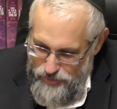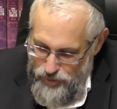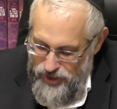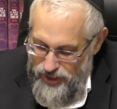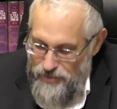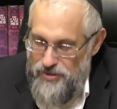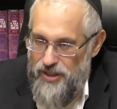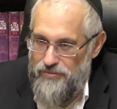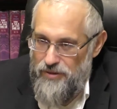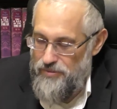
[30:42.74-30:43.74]
protect
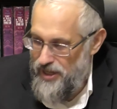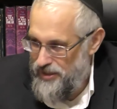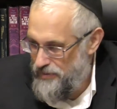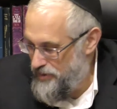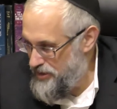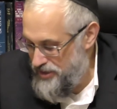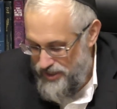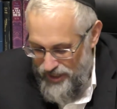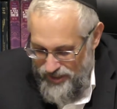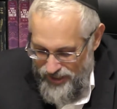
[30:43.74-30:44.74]
himself from that
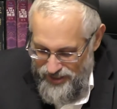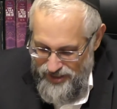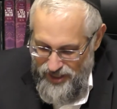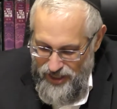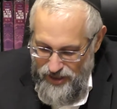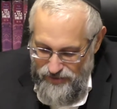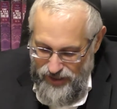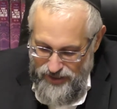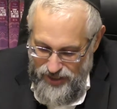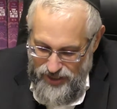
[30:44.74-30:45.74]
deficiency that he has.
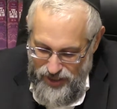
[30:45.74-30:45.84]
On this